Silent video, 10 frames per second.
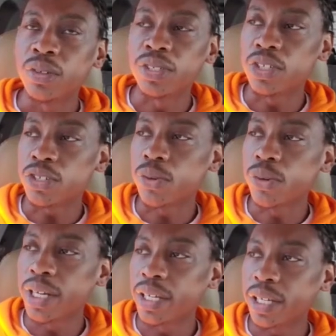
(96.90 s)
there's this
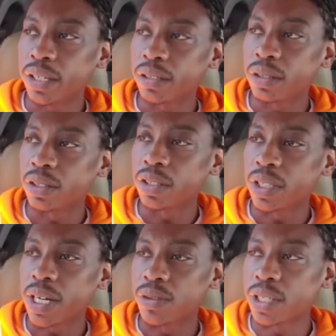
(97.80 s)
tree
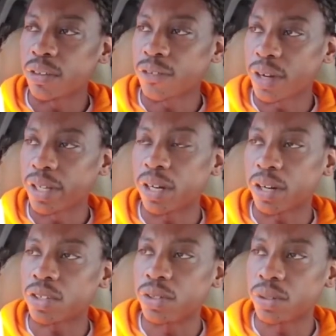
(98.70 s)
that was in the front
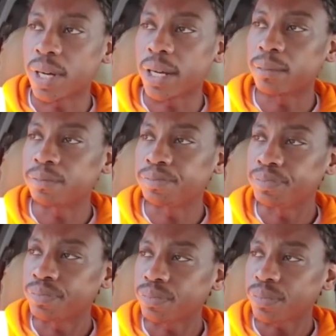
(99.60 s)
yard too, right?
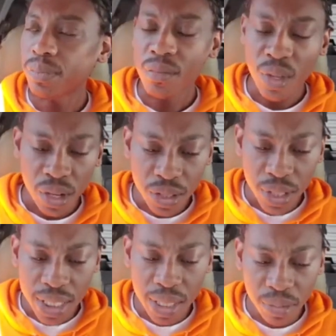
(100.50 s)

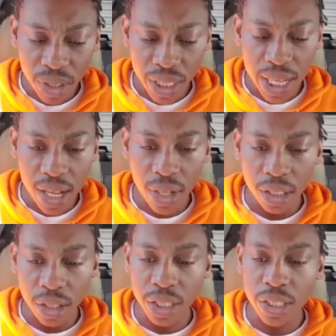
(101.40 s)
So as I'm looking out, I
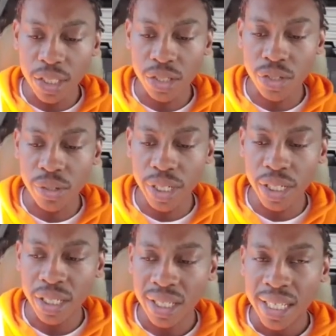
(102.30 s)
look into this
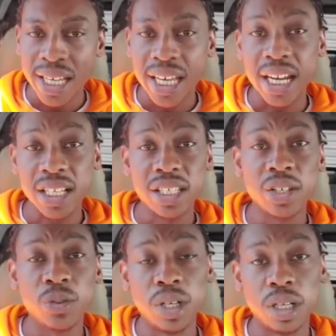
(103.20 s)
tree, and I
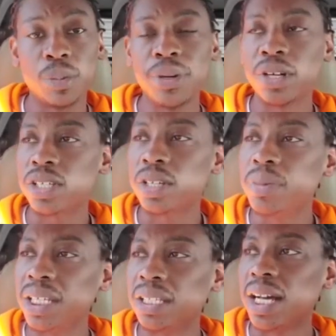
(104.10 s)
see what appears to
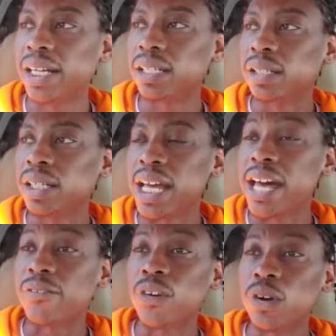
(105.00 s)
me like,
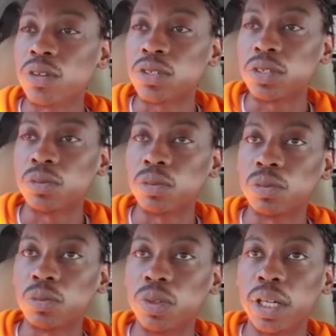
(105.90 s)
at first,
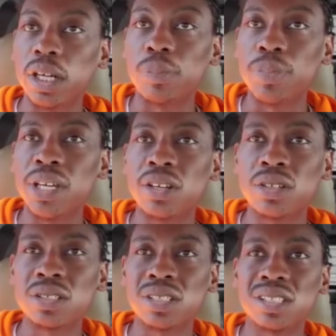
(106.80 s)
what
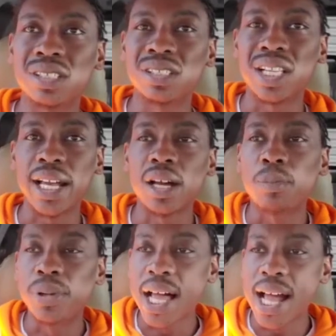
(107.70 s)
appears like
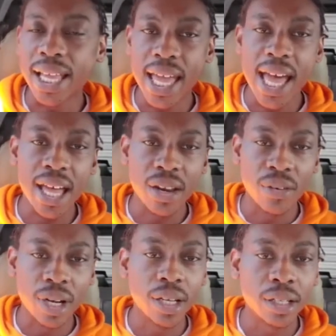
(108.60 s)
a black cat,
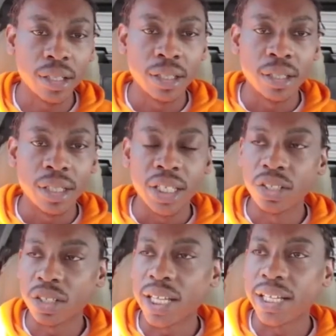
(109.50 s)
right?
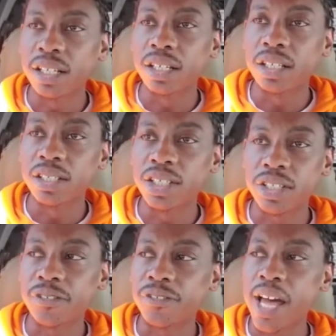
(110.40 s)
It looked like
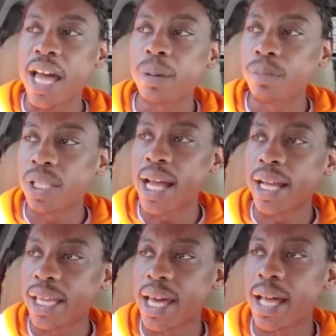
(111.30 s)
this fat
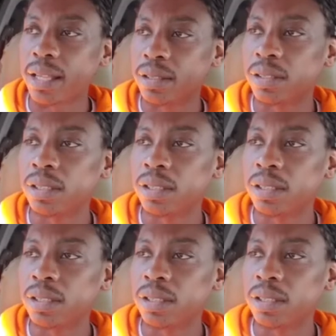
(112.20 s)
black cat,